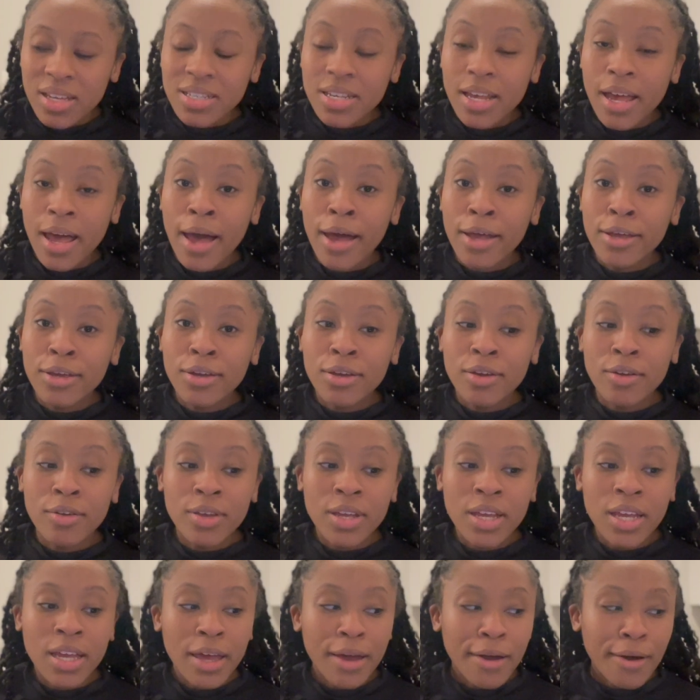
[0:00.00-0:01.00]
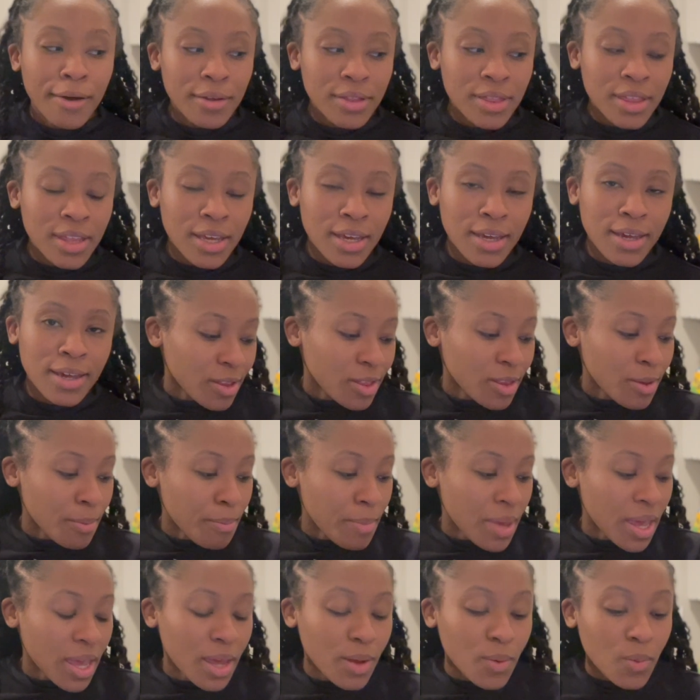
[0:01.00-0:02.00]
how you gonna eat healthy? The
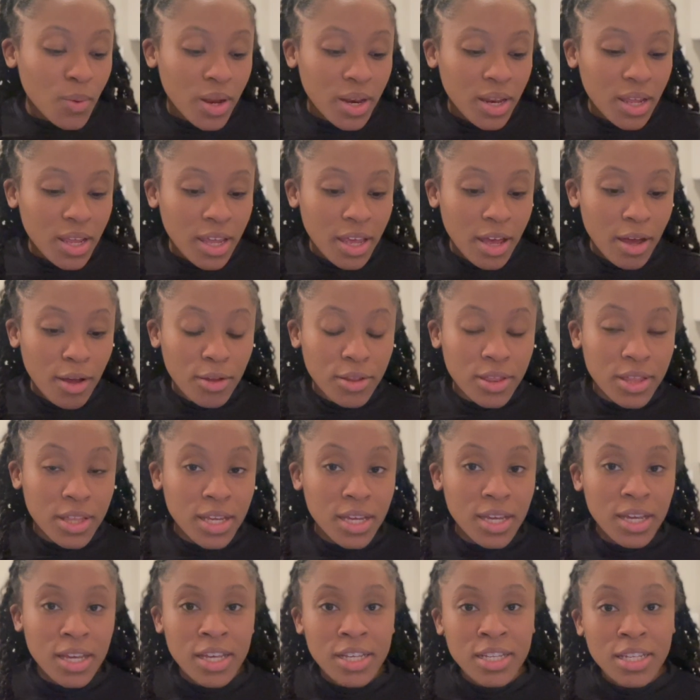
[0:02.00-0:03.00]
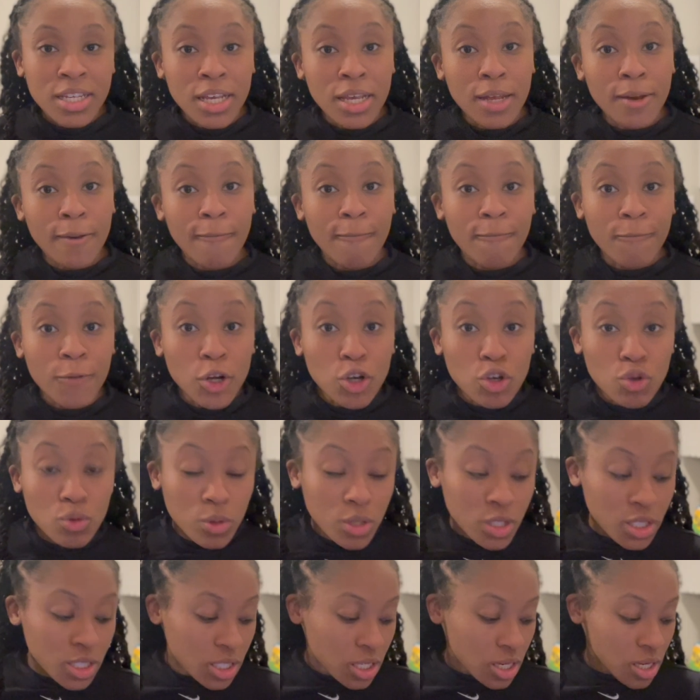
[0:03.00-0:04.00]
main way to eat healthy is eating
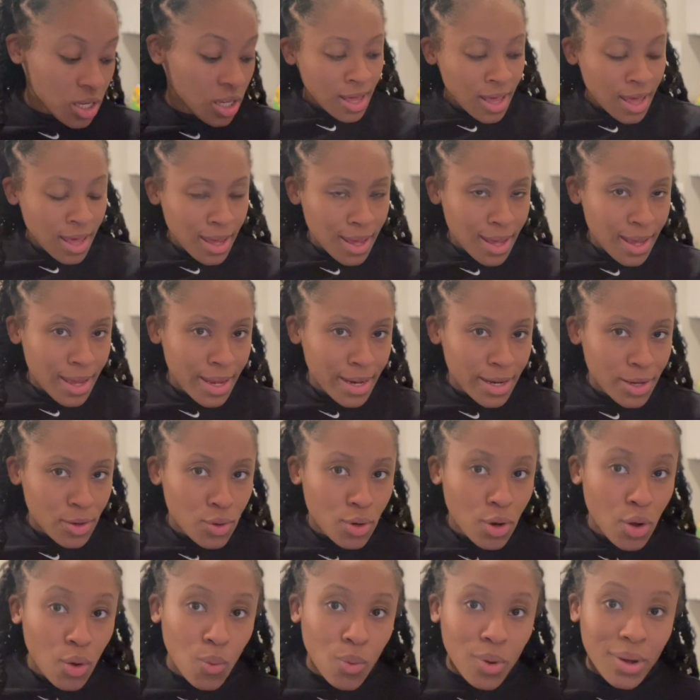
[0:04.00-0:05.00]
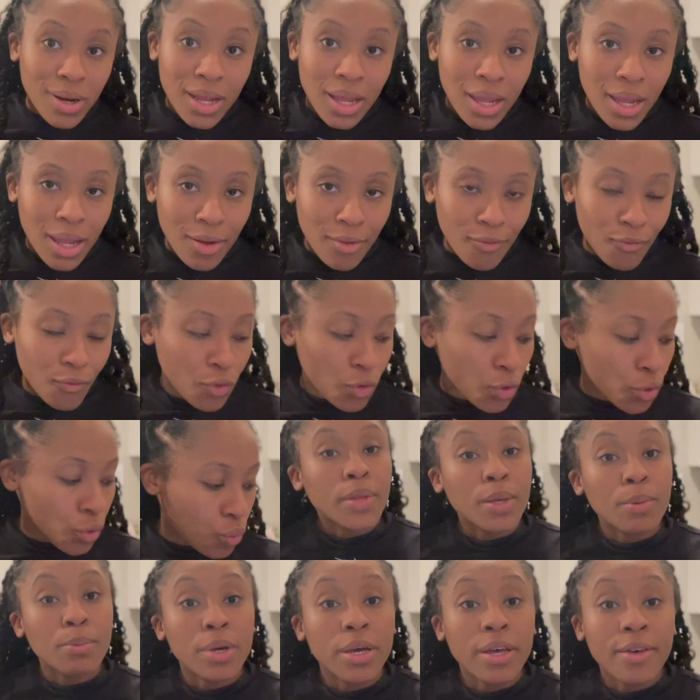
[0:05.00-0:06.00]
fruits. And you don't want to eat
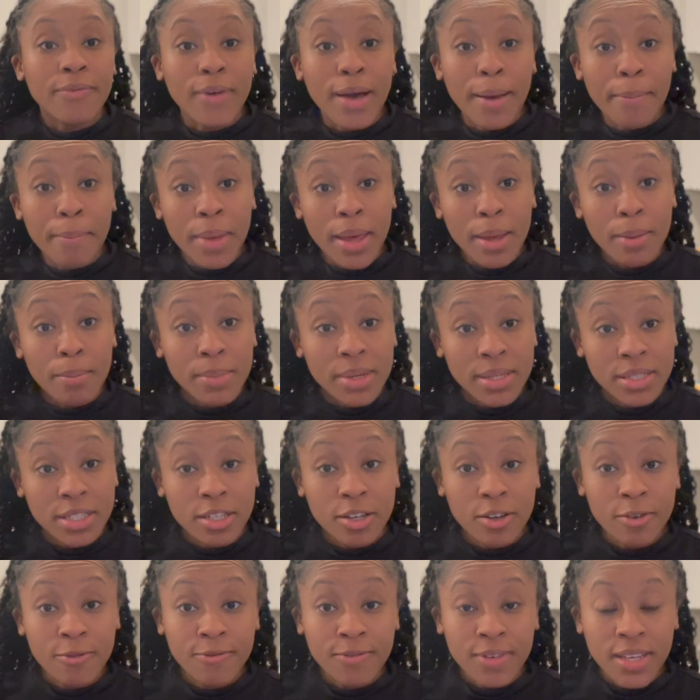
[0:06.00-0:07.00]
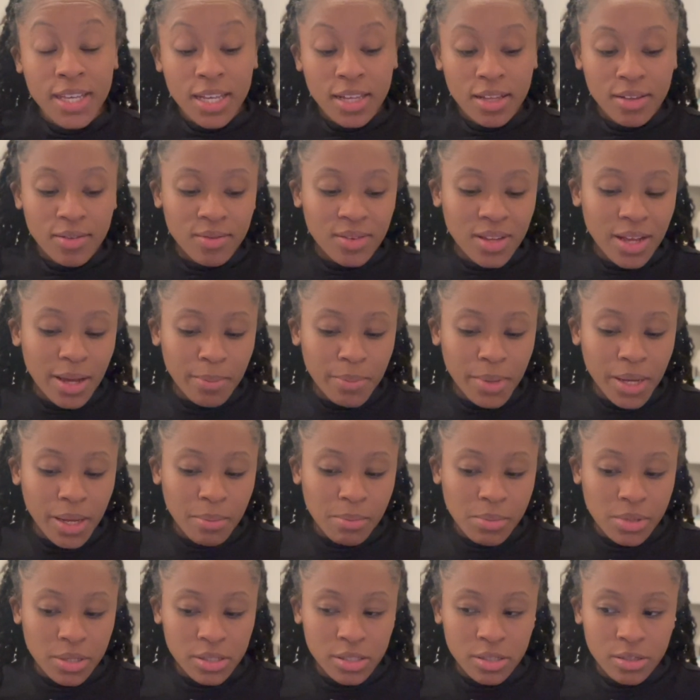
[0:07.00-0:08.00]
fruit. But if I make myself eat, not make
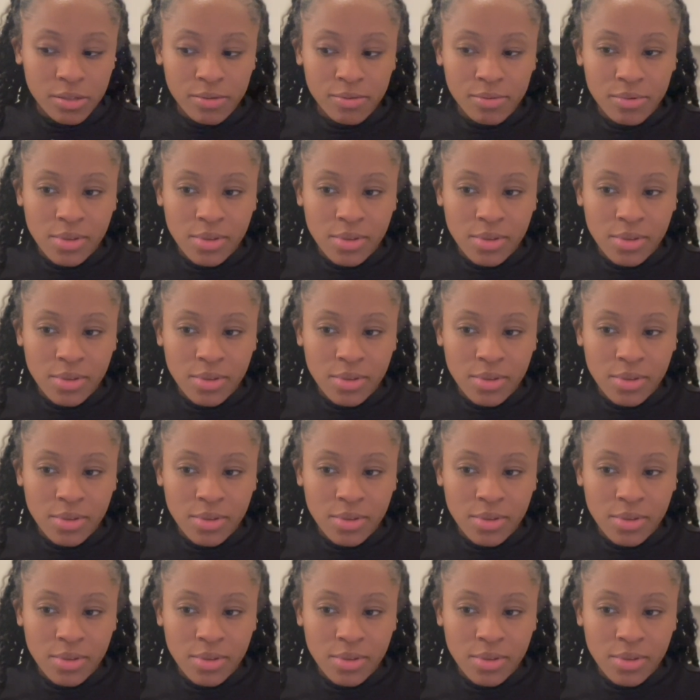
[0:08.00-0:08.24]
myself.